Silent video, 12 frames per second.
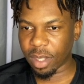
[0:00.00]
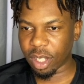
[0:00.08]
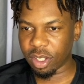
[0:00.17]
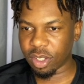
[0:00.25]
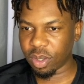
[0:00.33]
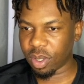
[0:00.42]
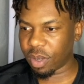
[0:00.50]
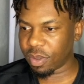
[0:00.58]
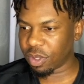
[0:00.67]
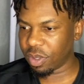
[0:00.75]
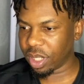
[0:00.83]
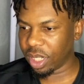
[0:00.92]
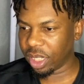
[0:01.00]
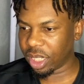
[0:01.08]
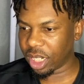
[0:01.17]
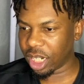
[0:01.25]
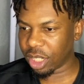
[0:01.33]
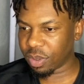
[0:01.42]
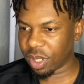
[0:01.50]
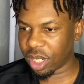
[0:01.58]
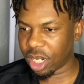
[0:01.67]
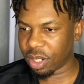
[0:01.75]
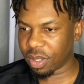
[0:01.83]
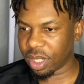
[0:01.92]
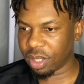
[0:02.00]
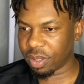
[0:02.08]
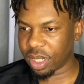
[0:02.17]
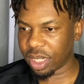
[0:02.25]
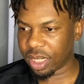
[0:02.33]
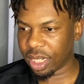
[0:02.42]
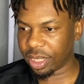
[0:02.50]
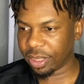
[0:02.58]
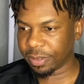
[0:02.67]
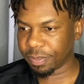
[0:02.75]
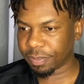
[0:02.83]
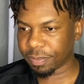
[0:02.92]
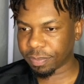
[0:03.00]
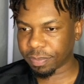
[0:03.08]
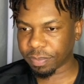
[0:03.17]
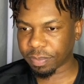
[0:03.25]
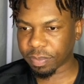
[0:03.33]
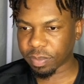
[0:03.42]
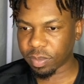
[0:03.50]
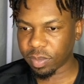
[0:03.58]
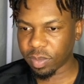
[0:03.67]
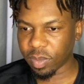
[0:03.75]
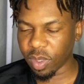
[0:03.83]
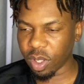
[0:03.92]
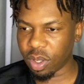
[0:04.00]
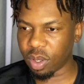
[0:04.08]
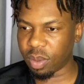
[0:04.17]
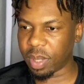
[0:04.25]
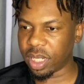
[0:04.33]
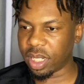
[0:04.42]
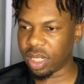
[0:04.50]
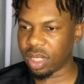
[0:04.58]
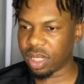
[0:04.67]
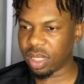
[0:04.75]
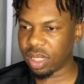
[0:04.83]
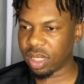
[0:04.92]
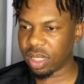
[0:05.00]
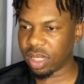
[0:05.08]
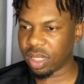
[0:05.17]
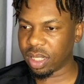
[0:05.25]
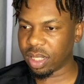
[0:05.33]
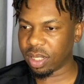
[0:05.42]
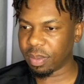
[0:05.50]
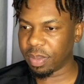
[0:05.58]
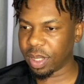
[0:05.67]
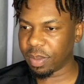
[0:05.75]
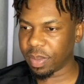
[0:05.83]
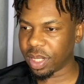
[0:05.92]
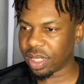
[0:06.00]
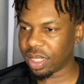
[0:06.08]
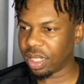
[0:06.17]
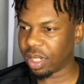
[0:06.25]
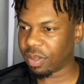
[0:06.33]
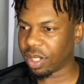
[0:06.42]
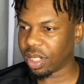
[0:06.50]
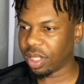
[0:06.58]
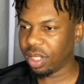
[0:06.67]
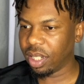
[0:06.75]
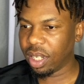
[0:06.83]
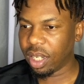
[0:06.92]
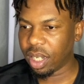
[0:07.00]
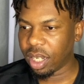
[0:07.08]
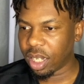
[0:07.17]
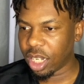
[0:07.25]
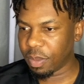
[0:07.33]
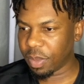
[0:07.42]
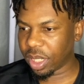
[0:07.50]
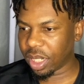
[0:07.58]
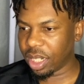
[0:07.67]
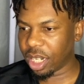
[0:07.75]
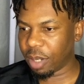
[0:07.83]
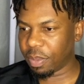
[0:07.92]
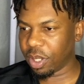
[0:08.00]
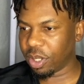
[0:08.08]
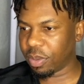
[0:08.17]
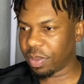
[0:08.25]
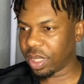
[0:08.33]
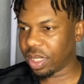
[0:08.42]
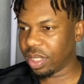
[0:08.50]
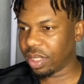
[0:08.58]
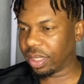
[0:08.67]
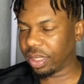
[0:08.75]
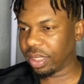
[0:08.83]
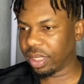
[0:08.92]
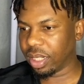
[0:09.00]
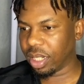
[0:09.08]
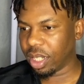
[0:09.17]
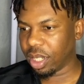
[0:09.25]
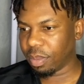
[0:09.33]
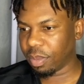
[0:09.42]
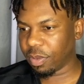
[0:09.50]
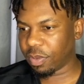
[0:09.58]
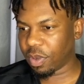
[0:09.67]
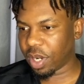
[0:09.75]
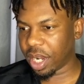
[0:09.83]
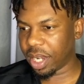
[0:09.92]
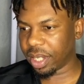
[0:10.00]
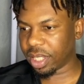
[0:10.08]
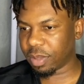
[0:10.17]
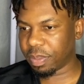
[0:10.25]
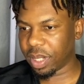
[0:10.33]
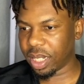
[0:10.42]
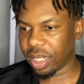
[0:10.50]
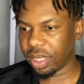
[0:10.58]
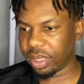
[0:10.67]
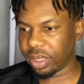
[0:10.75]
So I was looking at the NAS100, you understand? Yo, my chat is a bit messy. Let me clean it up a little bit before I explain.